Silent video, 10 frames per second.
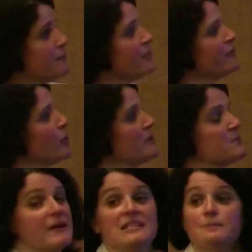
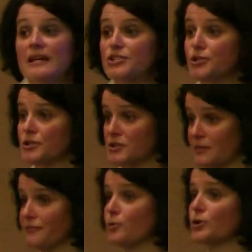performance-based measures
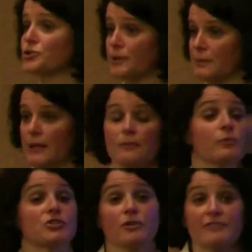for treatment,
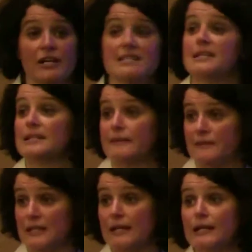which are very
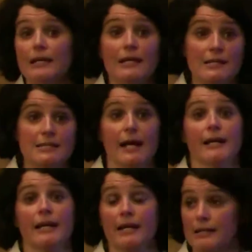significant inside
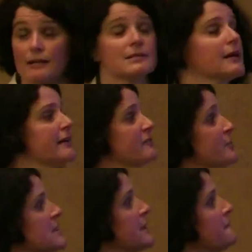and outside of prison.